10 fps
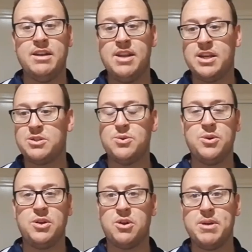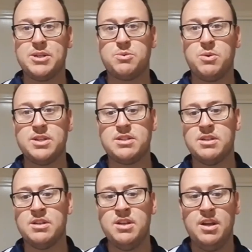Next door, you've got a Best
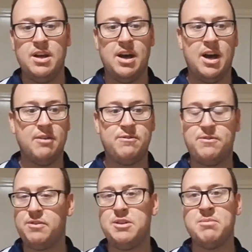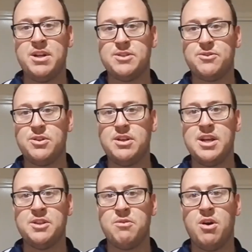Western. 50 metres further
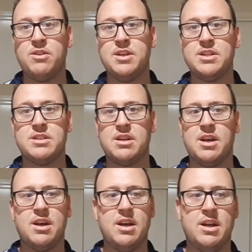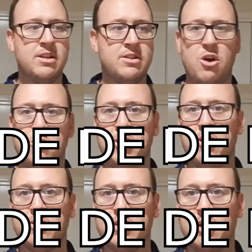down the road, there's an Adobe
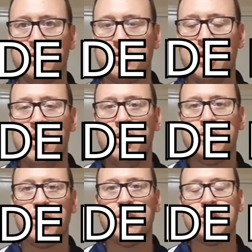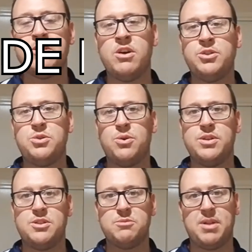Hotels. So there's no
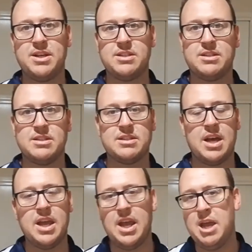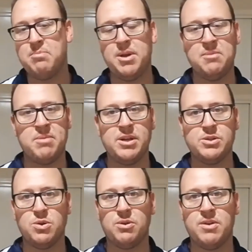shortage of places to stay.
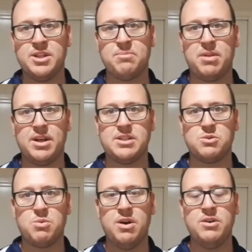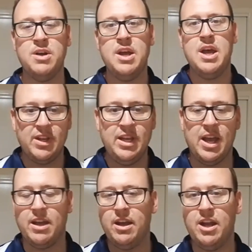Airbnbs all around the place as well.
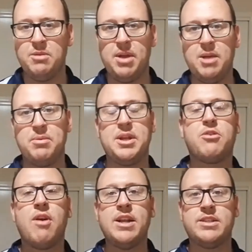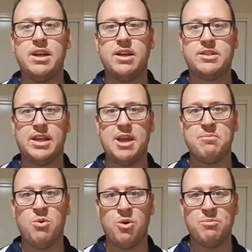Yeah, it'd be great to
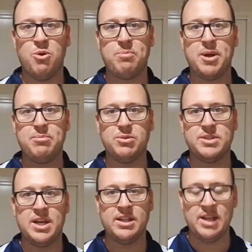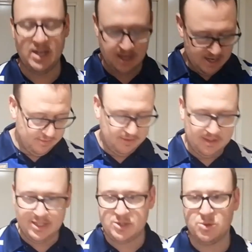get more and more people down there.
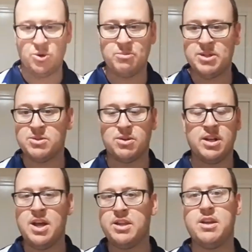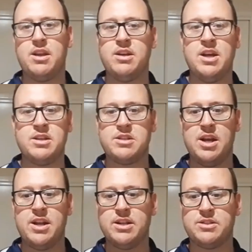These tournaments, look, another
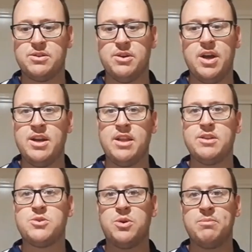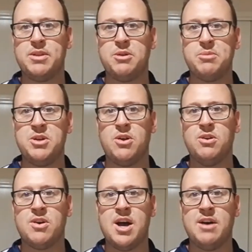shout out to another tournament that'll be not
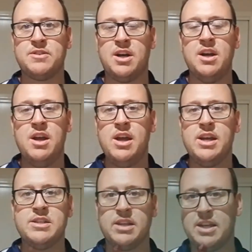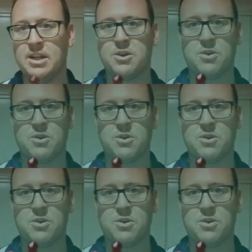long after is the Killer